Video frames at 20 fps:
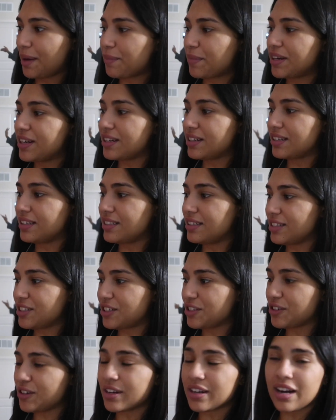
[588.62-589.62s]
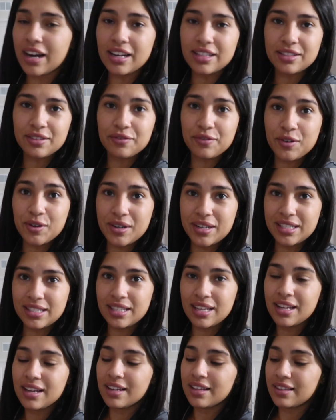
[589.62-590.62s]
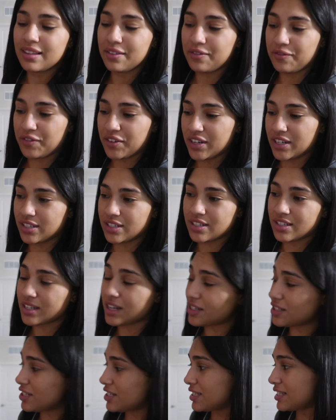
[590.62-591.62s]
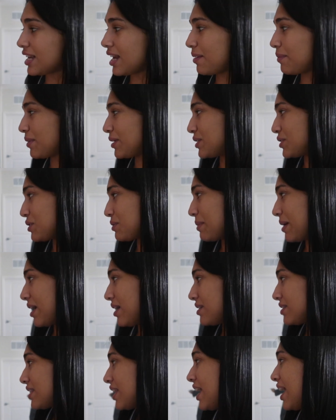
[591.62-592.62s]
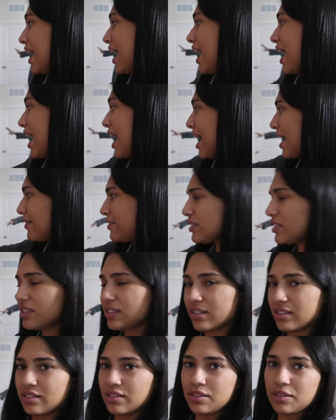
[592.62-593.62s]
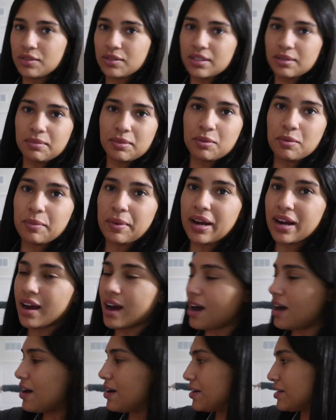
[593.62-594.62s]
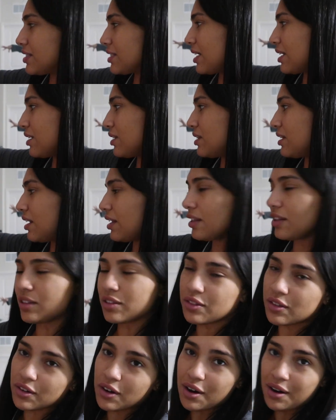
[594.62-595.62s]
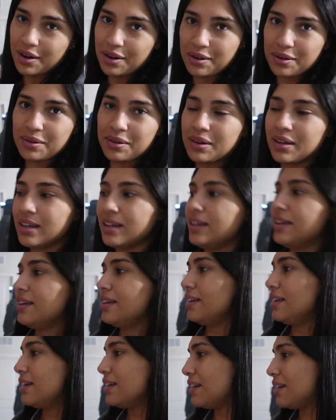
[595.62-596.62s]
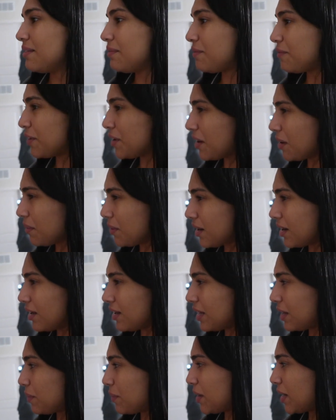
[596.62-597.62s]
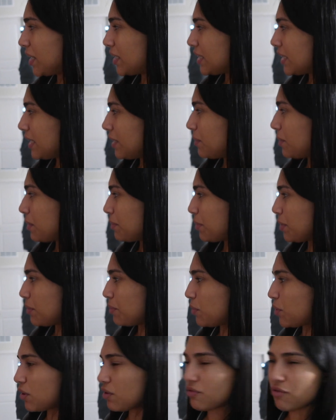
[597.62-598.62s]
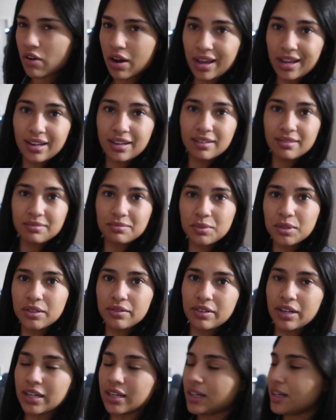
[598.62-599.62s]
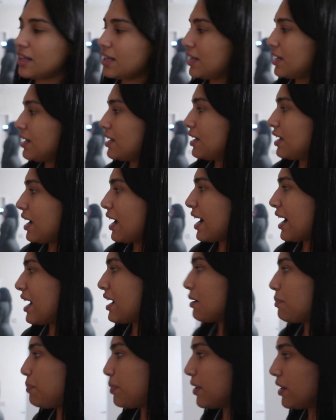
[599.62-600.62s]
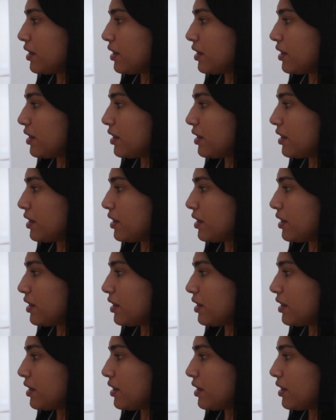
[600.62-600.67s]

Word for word: I'm gonna show you guys, of course, the finished touches that I'm gonna do in my house. I have to do something with my couch, get another throw, figure out what color I want. I think I want to put more red, more red. I got a